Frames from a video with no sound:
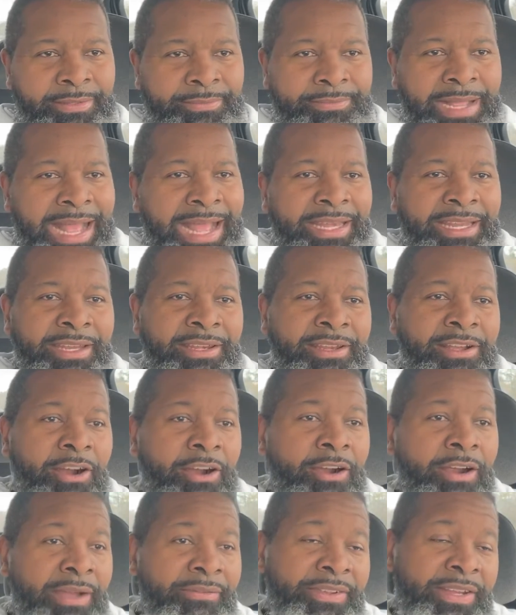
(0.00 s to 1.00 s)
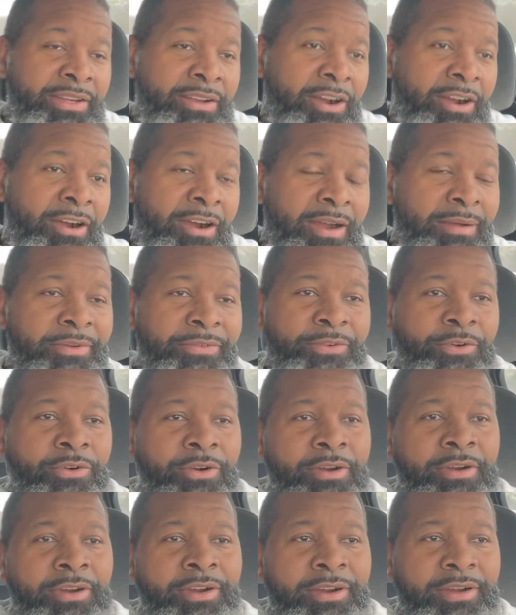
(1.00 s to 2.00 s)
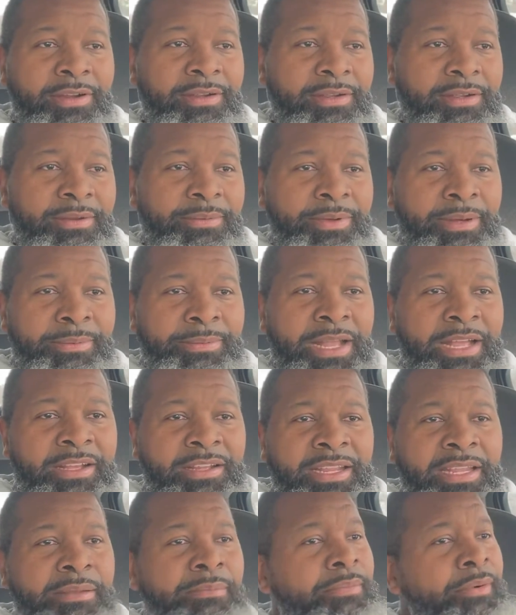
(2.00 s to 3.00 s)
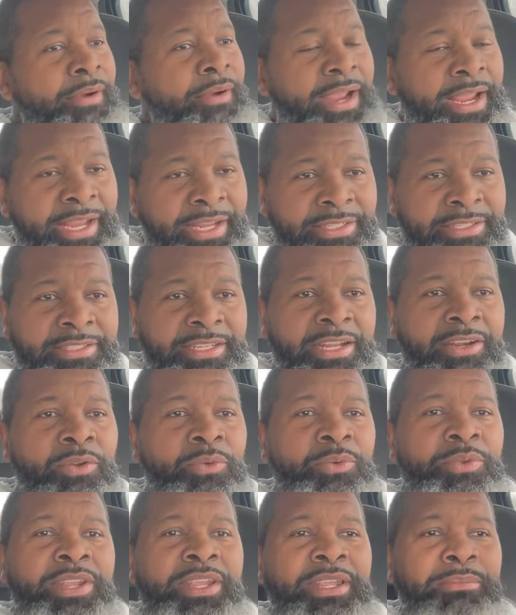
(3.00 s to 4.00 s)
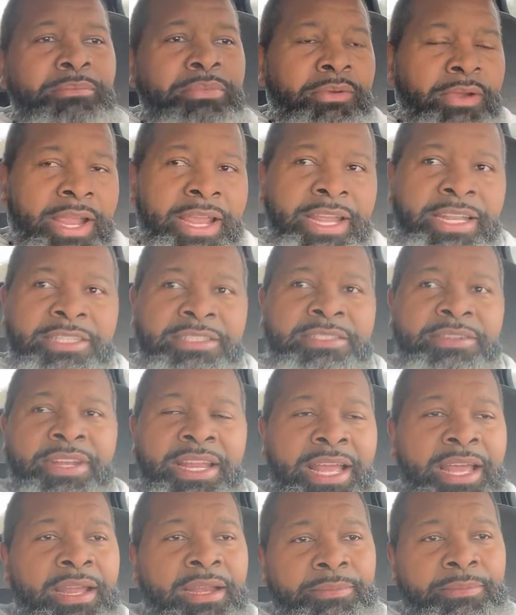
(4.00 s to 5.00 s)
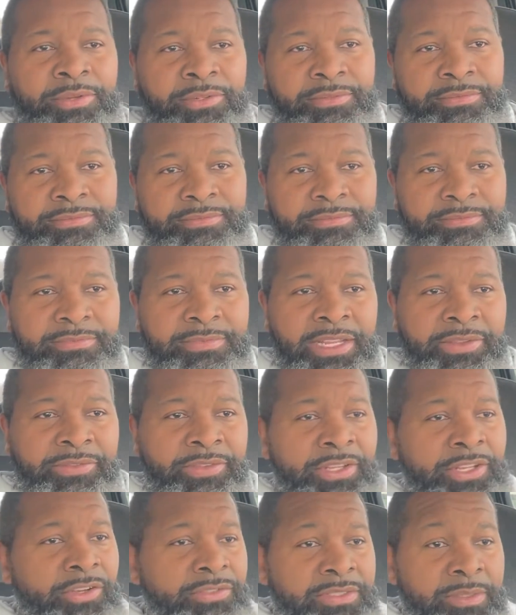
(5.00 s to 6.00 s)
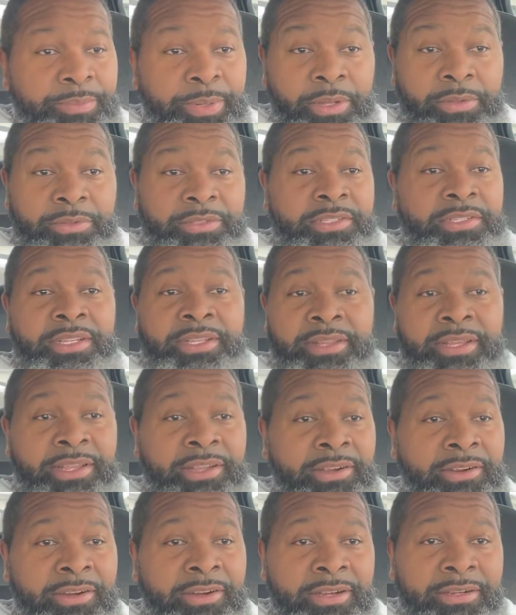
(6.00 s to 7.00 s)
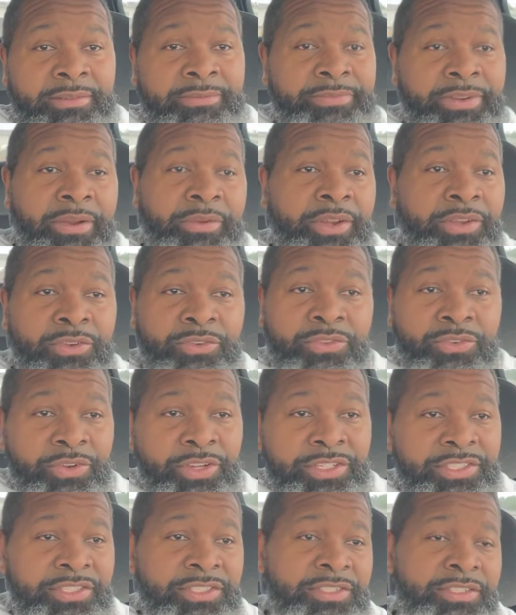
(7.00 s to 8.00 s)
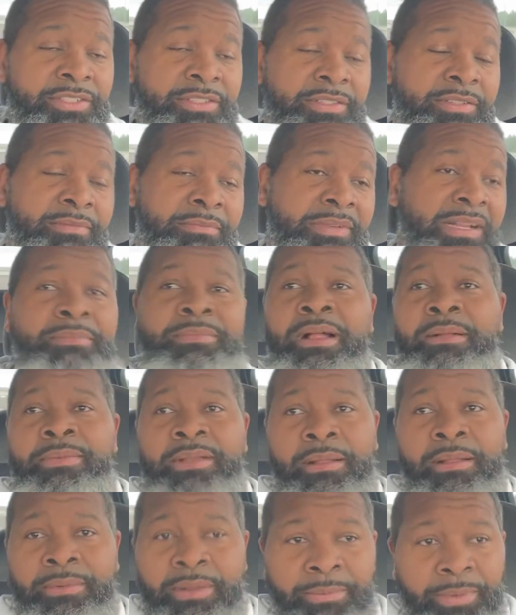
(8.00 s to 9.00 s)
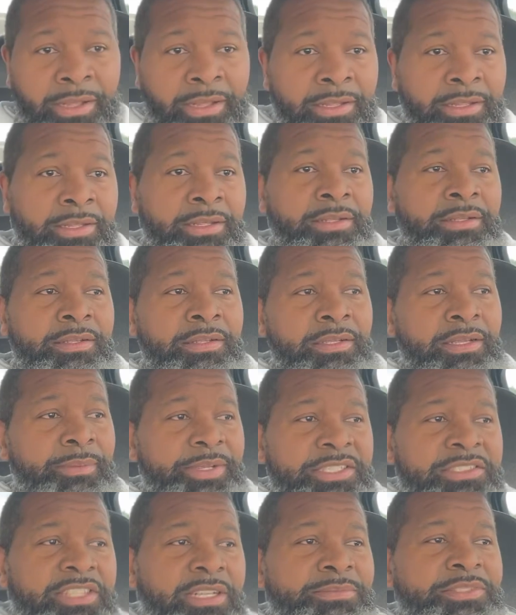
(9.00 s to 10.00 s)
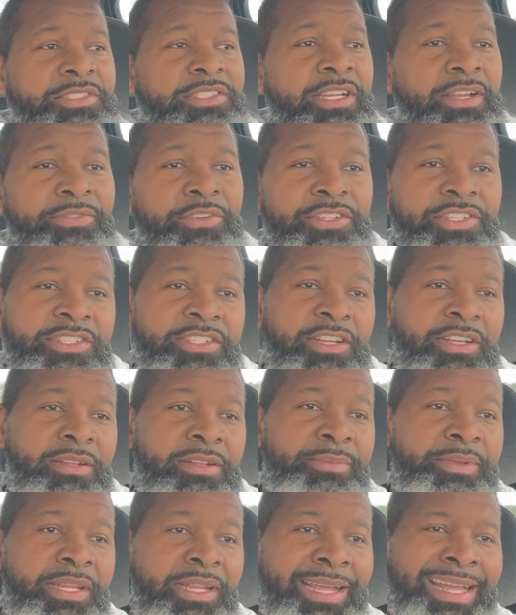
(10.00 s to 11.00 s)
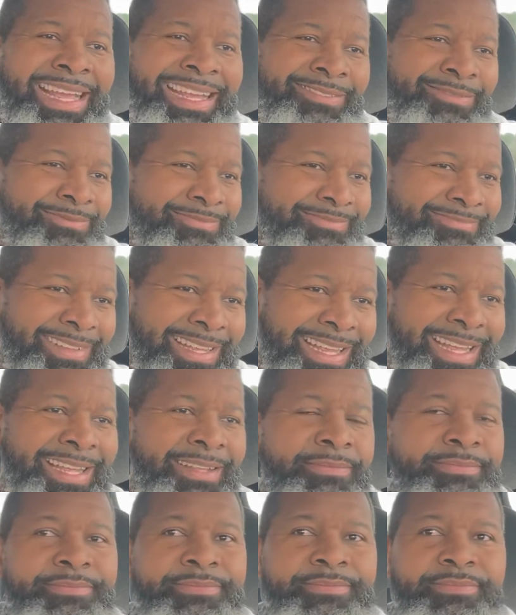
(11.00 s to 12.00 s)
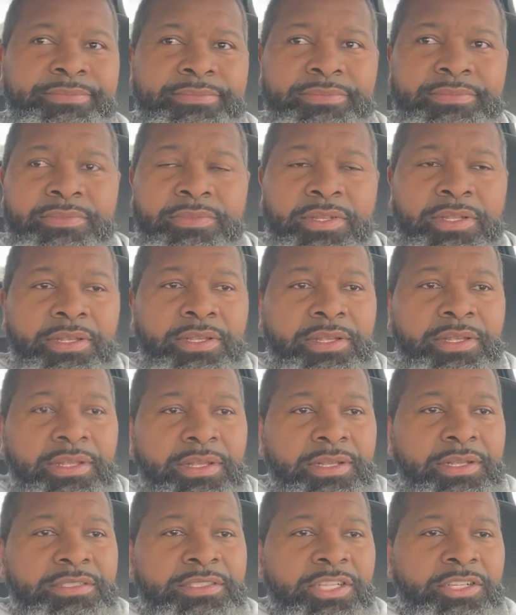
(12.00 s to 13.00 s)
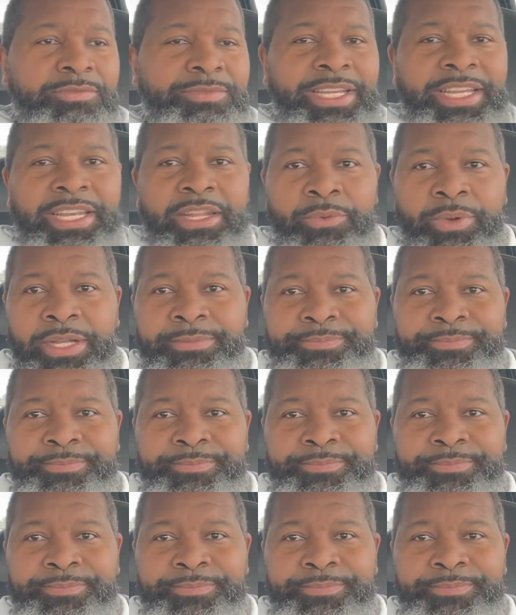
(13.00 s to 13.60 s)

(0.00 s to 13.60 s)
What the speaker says: I'd eat heart. I've eaten heart before, but I'm not gonna eat brains. I don't want to eat brains of an animal, even though supposedly they are very nutritious and blah blah blah blah blah. I mean, some stuff you're just gonna be like, nah. So anyway,